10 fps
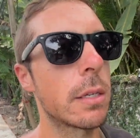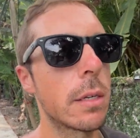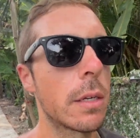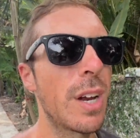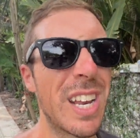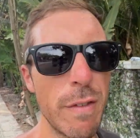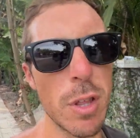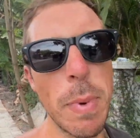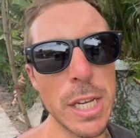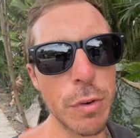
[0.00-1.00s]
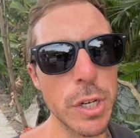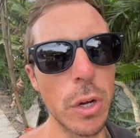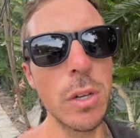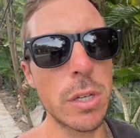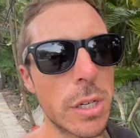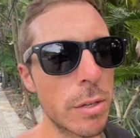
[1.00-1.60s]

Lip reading: it's going to give you the best results.